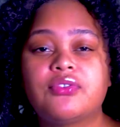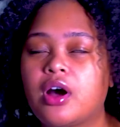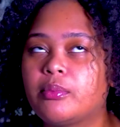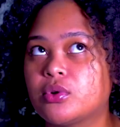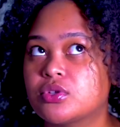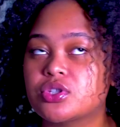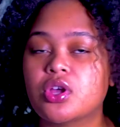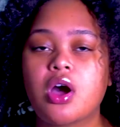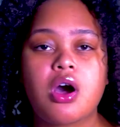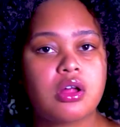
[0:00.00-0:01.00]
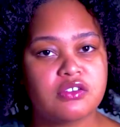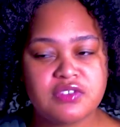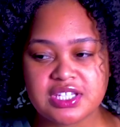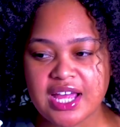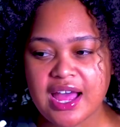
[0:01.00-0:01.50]
almost all of
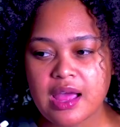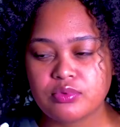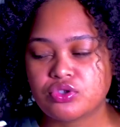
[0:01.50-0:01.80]
the time.